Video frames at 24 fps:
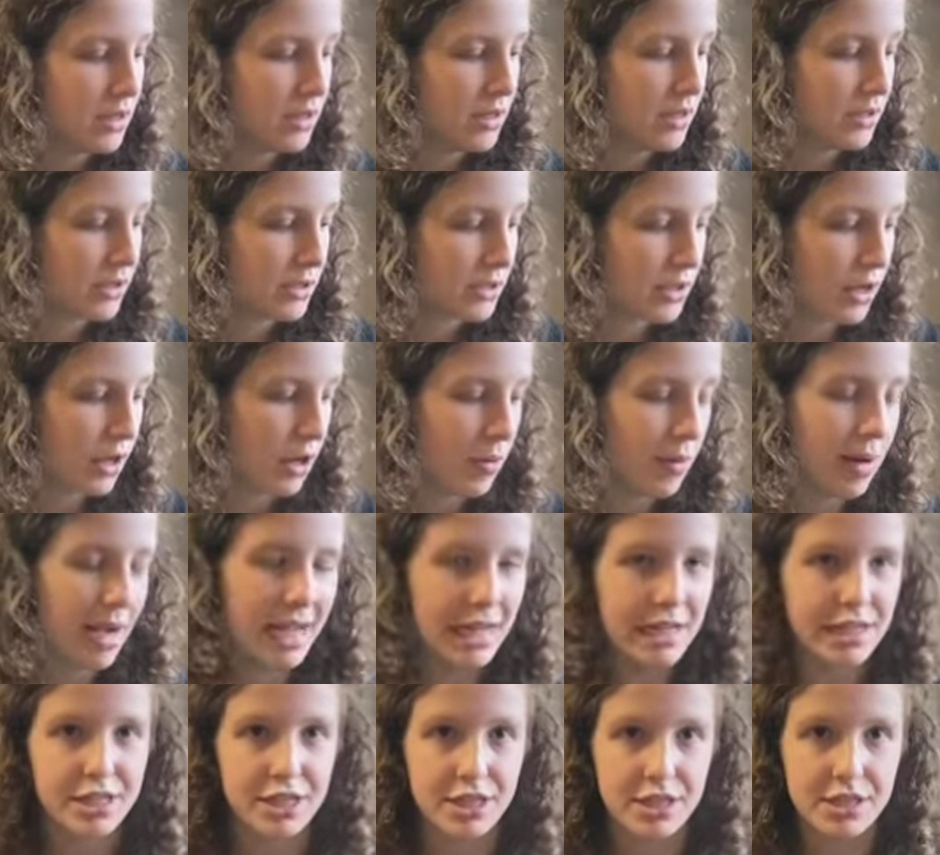So I
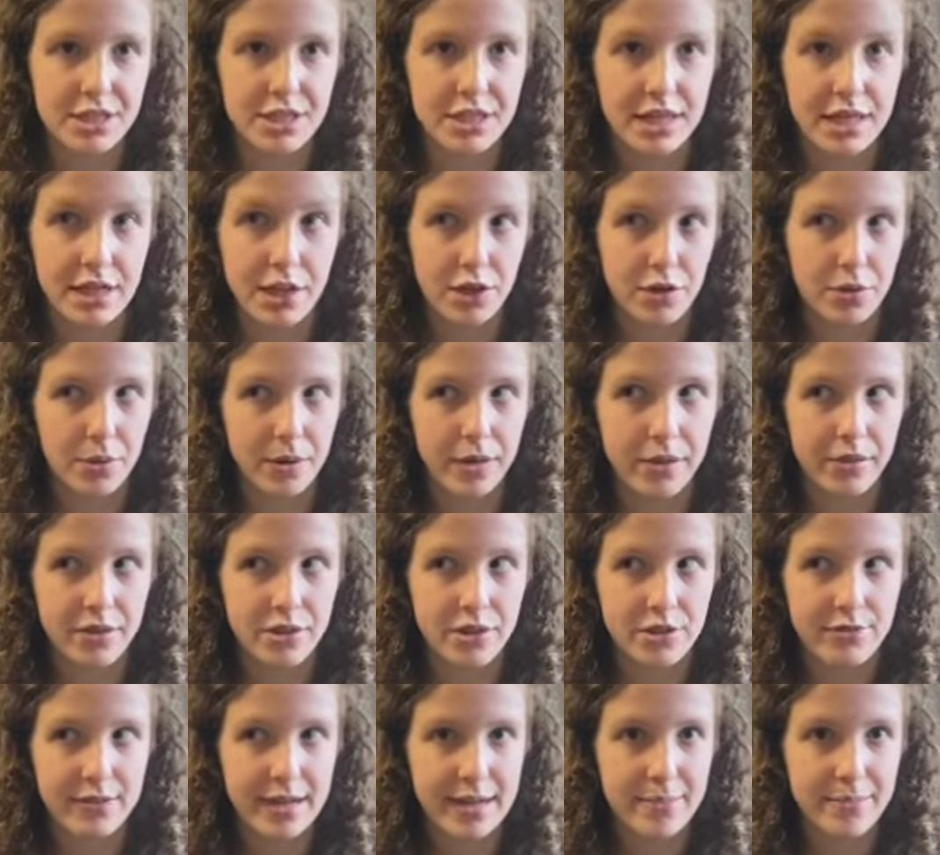just ignored the
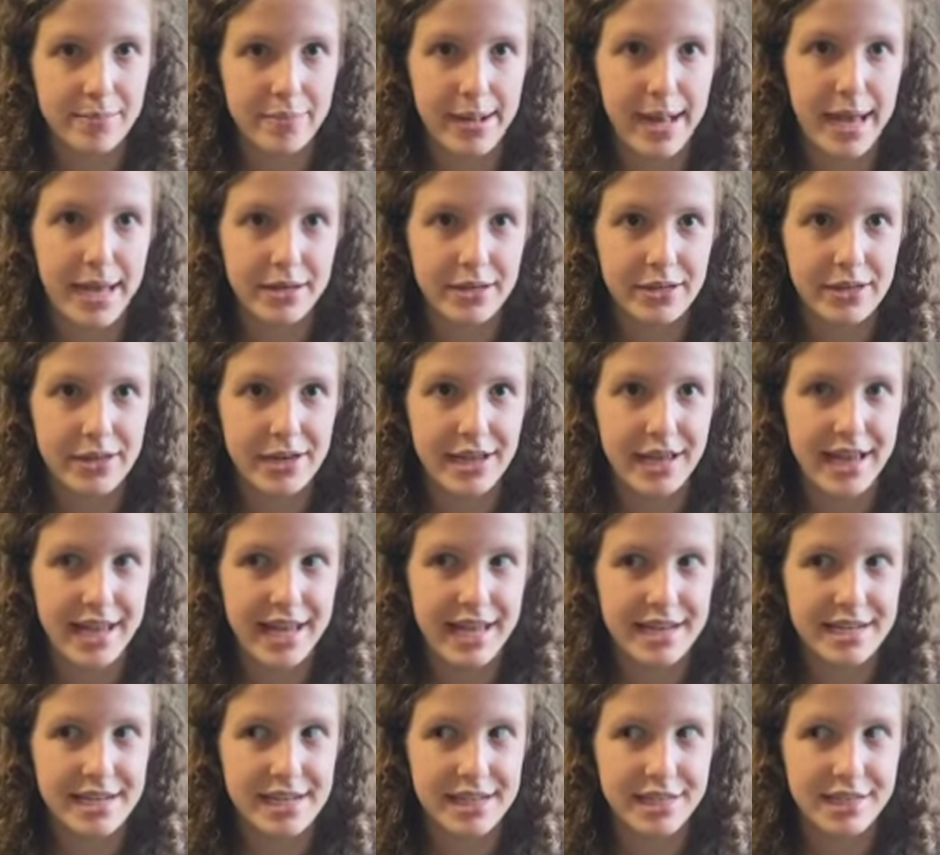stripe pattern
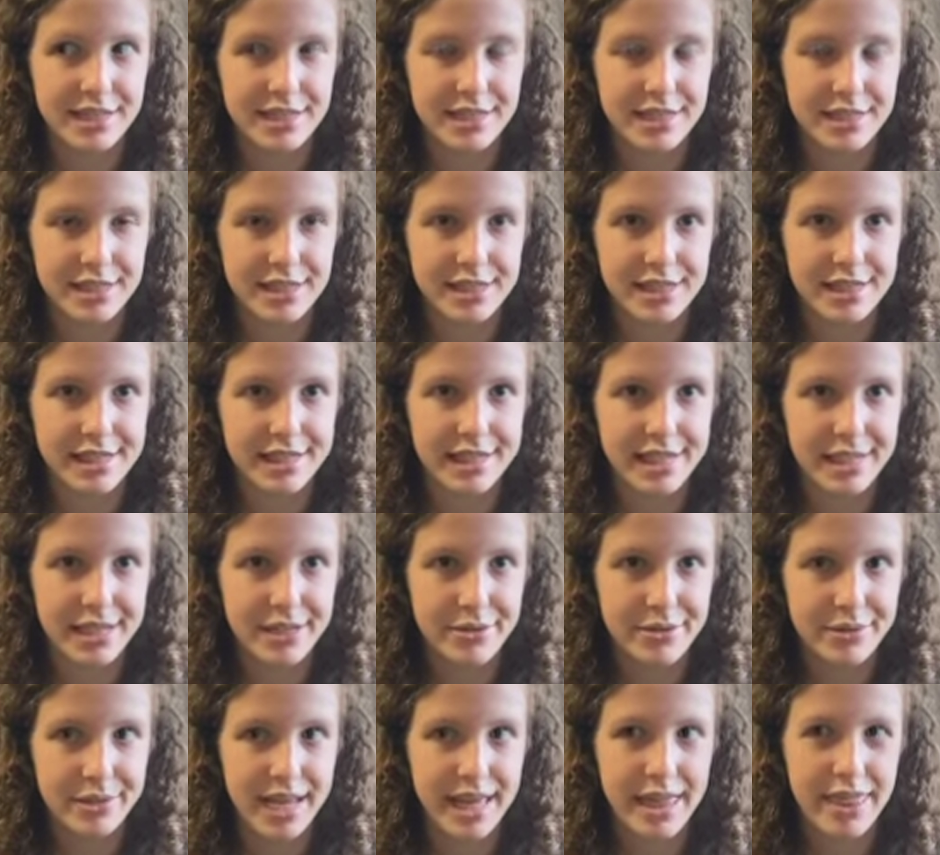and just
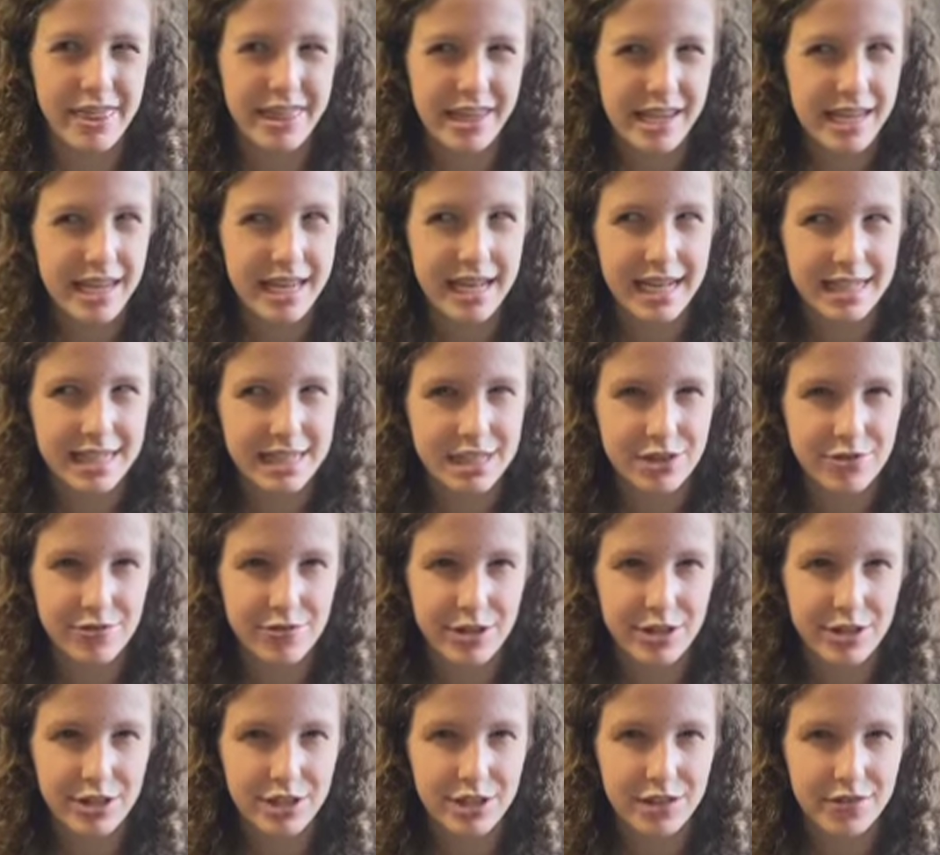continued. I think it has
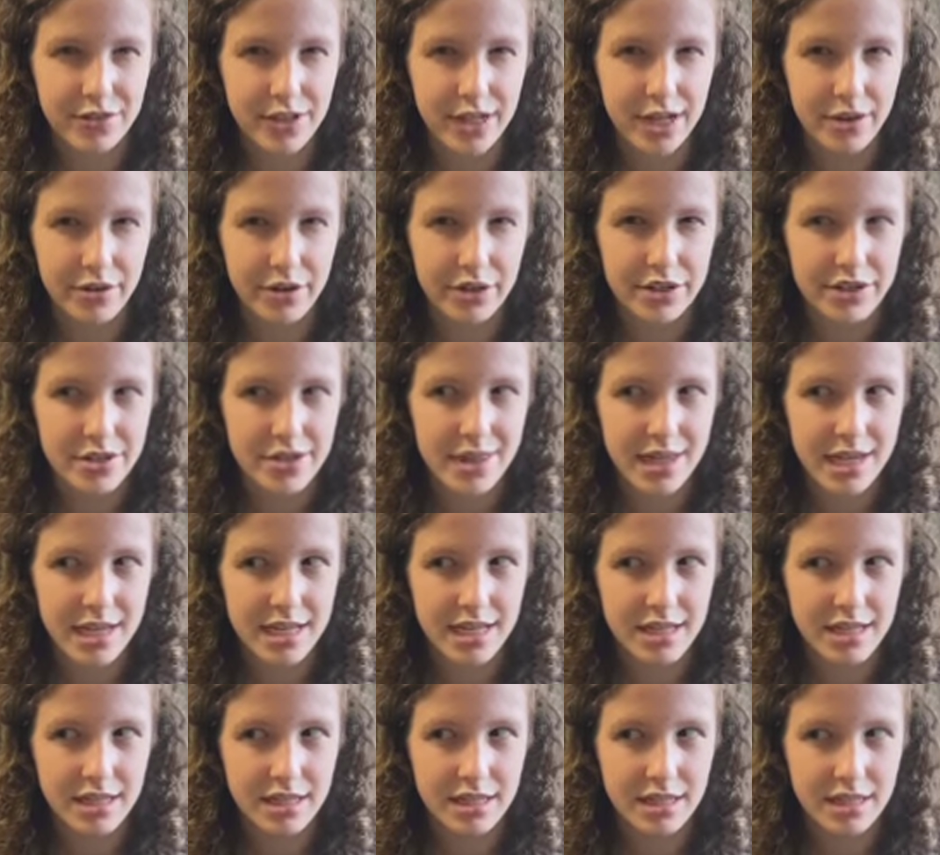instructions for how to do
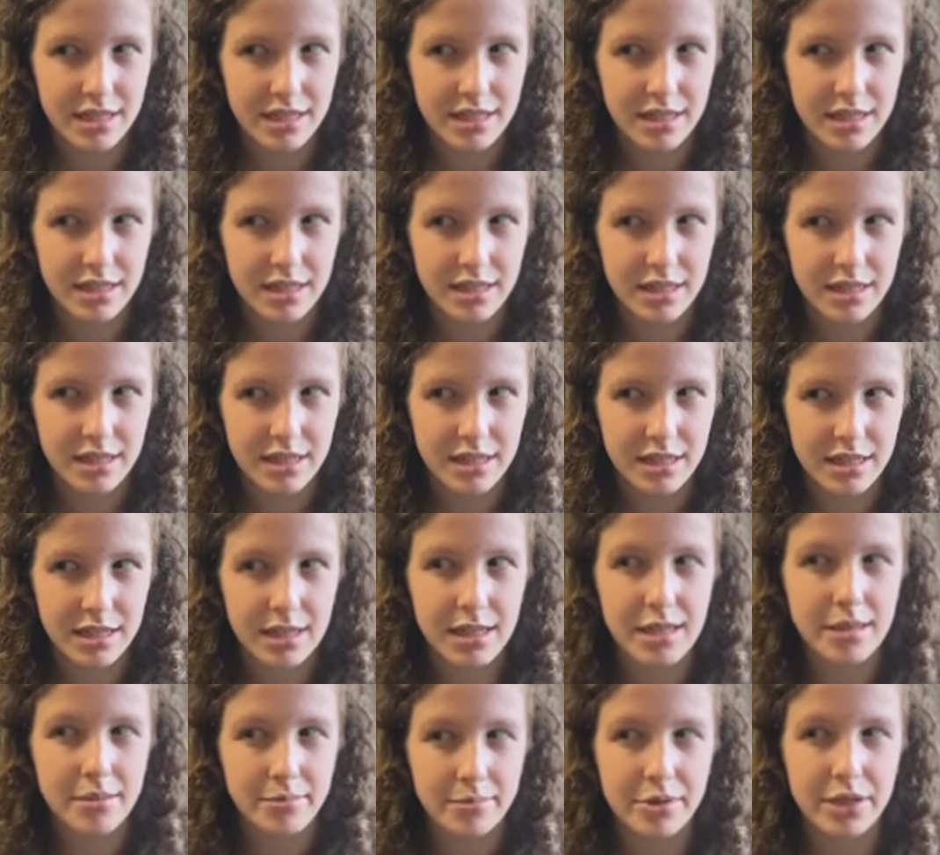that.
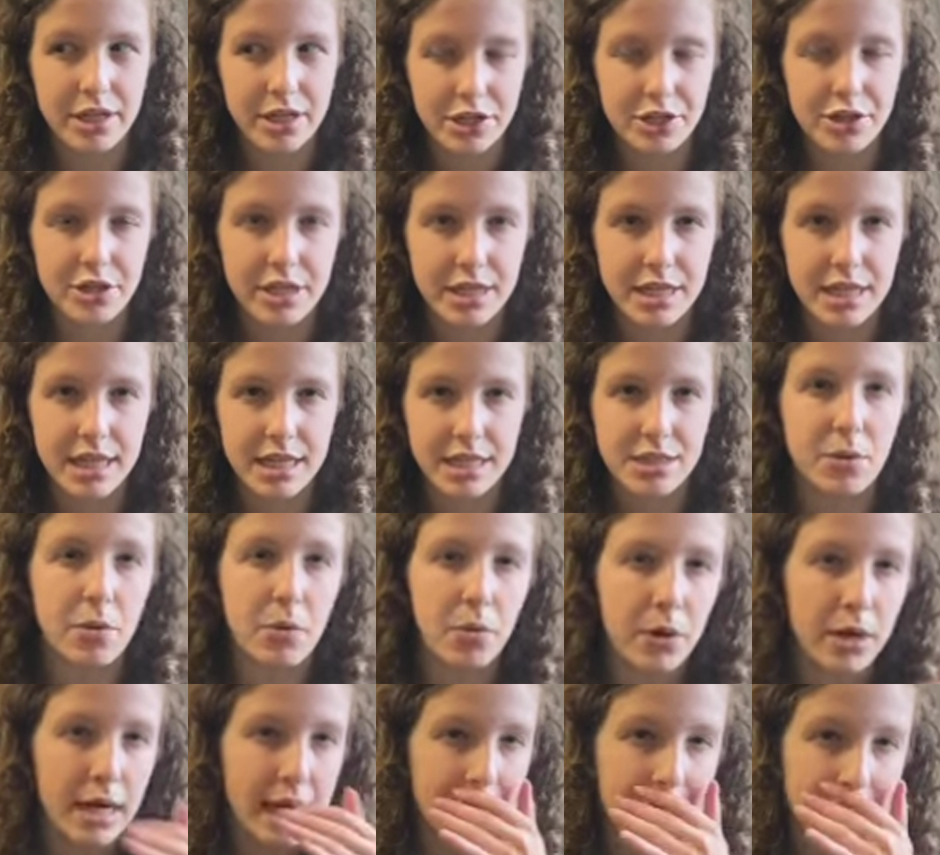I'm pretty sure it does,
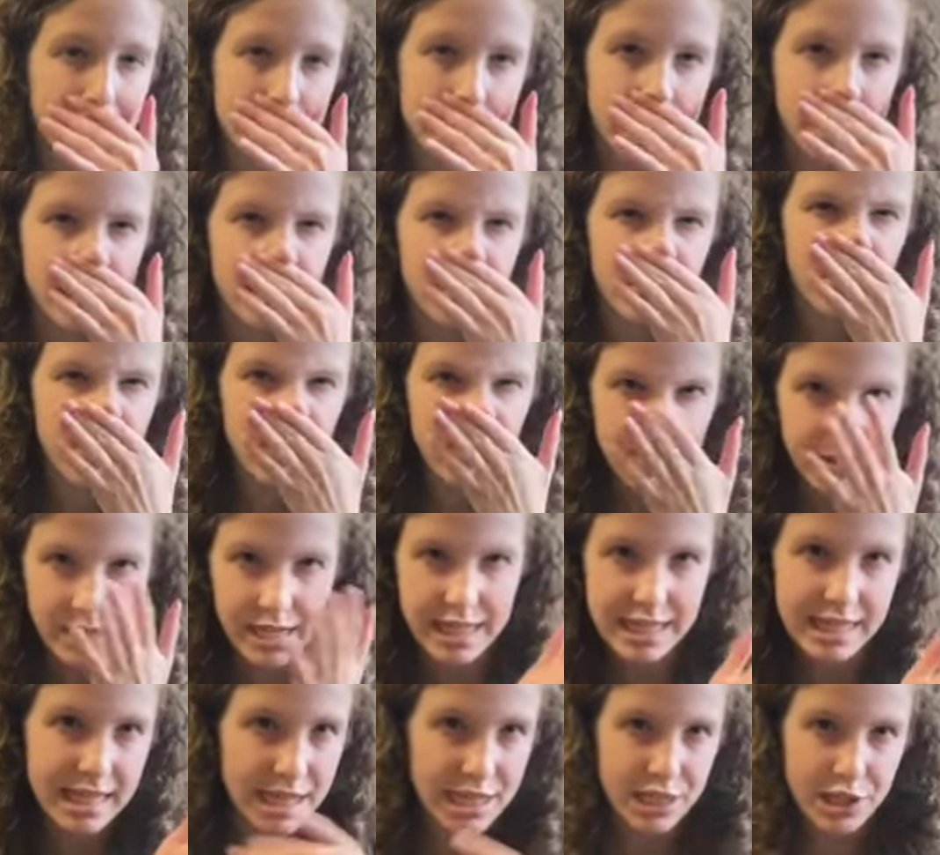or I just ignored when it
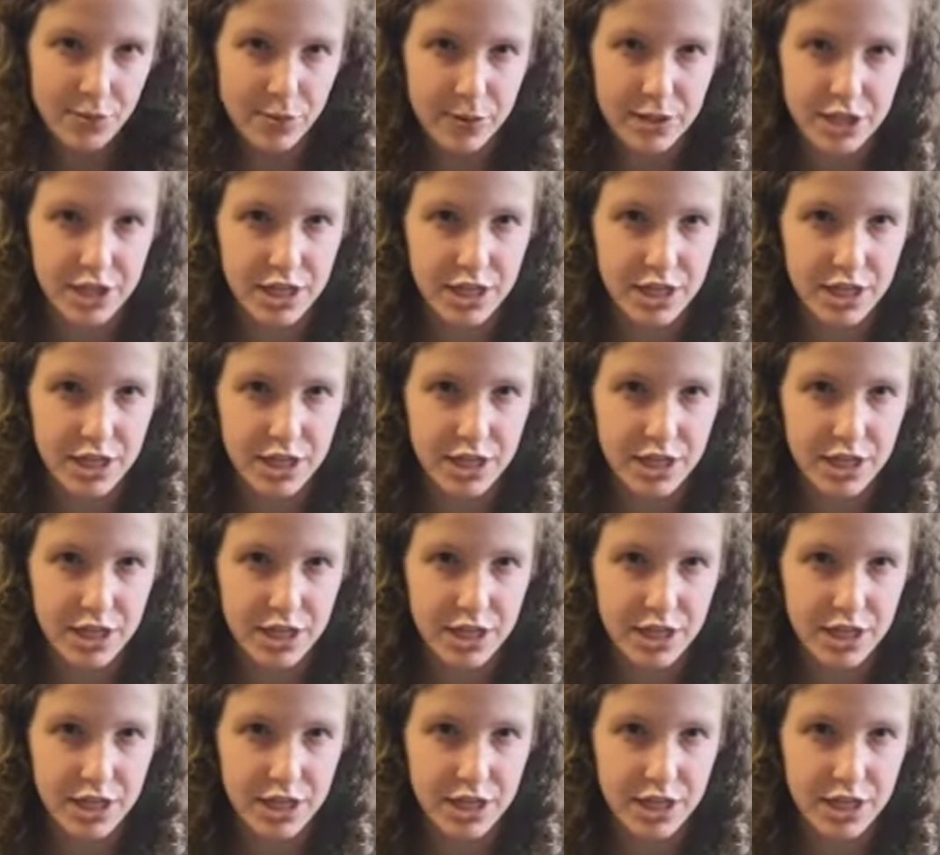said to switch